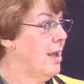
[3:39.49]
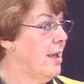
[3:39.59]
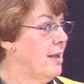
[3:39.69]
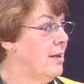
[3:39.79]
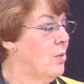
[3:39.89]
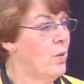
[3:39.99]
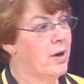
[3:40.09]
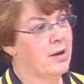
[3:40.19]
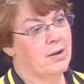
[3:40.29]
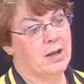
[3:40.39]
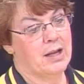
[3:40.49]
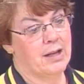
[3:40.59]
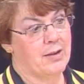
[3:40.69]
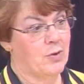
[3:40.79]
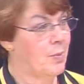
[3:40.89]
And where
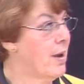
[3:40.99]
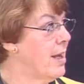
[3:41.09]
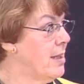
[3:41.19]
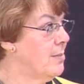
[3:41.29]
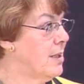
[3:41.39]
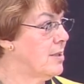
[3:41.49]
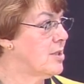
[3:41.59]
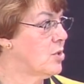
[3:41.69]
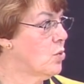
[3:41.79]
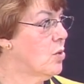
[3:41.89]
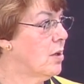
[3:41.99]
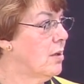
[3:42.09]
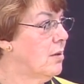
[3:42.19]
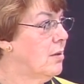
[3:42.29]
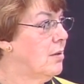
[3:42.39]
if you're buying them at the
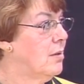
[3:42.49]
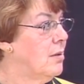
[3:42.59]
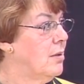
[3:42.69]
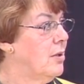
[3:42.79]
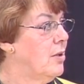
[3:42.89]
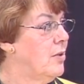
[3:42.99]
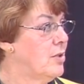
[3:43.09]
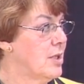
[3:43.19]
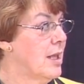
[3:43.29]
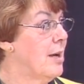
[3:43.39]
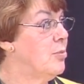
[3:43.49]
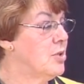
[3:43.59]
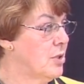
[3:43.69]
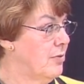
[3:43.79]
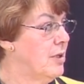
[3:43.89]
store, there's a lot of
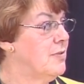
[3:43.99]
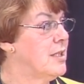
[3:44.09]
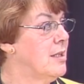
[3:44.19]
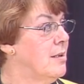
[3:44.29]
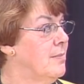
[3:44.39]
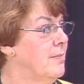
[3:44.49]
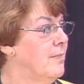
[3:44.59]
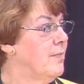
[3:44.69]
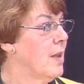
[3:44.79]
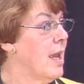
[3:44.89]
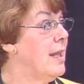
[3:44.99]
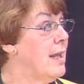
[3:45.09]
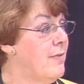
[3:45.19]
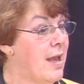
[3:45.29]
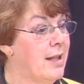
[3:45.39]
preservatives in them. And
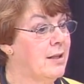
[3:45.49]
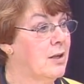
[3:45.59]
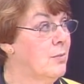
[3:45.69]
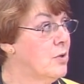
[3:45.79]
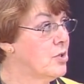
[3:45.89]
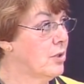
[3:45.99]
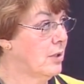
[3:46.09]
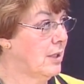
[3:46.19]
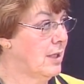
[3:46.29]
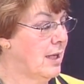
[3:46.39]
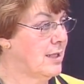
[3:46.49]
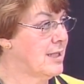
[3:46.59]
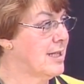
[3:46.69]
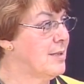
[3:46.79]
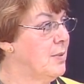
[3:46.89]
they've had the commercial
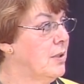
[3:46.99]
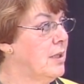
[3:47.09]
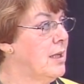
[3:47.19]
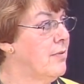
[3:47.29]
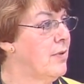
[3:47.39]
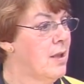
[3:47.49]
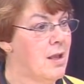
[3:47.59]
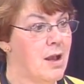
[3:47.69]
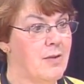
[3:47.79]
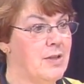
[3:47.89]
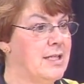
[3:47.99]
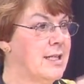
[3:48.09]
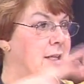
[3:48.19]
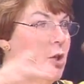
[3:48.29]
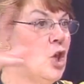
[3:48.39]
accessibility of these
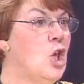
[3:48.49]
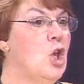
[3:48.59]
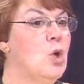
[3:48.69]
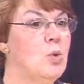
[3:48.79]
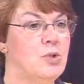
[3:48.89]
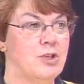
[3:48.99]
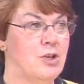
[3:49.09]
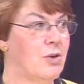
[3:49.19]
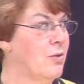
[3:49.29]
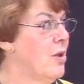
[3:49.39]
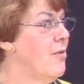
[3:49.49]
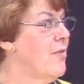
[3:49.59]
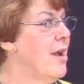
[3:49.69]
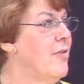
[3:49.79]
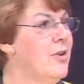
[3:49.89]
huge,
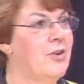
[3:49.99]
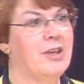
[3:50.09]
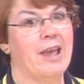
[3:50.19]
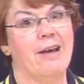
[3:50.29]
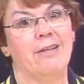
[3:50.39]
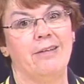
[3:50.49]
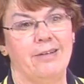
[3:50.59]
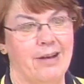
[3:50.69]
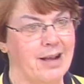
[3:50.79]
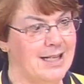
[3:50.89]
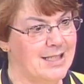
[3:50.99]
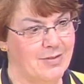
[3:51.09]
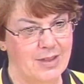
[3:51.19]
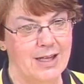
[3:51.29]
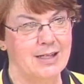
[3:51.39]
500-gallon kinds of
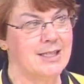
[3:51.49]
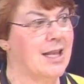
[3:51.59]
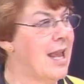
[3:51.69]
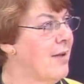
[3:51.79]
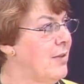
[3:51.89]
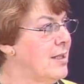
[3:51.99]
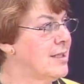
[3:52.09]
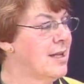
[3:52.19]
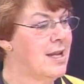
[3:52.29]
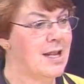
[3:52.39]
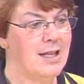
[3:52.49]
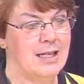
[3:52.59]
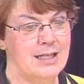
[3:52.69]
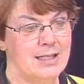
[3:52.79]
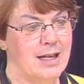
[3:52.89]
things that have these
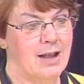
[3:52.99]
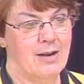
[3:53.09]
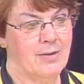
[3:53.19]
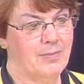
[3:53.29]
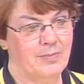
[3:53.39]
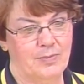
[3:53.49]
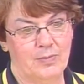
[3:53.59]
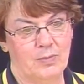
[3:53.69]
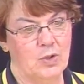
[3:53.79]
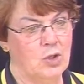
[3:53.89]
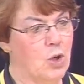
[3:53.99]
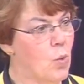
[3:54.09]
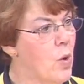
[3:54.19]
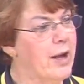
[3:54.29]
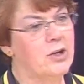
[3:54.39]

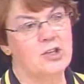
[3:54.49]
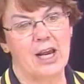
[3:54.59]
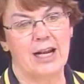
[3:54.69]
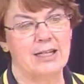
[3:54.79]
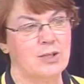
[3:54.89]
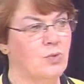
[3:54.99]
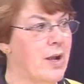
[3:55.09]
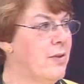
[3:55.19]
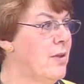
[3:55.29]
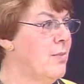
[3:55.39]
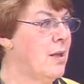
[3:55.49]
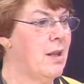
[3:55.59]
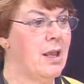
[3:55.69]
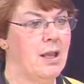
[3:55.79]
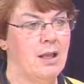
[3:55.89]
water jackets around them
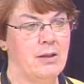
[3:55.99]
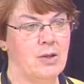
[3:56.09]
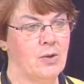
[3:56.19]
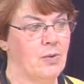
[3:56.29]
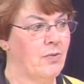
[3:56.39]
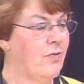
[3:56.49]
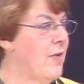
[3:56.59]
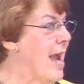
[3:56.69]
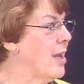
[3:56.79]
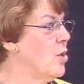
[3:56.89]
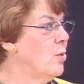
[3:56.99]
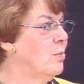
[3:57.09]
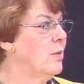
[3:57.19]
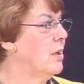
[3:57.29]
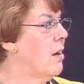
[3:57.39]
and,
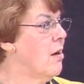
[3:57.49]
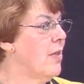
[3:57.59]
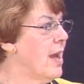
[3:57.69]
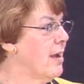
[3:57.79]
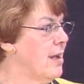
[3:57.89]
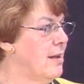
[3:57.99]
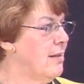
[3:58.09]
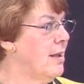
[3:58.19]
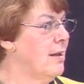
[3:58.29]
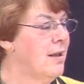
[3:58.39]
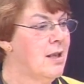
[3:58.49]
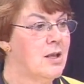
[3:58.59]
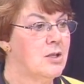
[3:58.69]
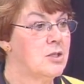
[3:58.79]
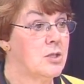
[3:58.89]
vacuumed and all that kind of thing
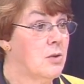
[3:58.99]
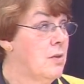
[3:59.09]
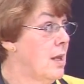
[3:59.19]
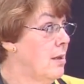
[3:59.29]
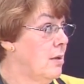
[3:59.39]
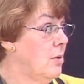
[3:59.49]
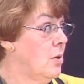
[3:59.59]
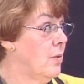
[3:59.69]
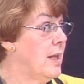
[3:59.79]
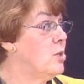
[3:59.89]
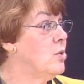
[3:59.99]
so that, they do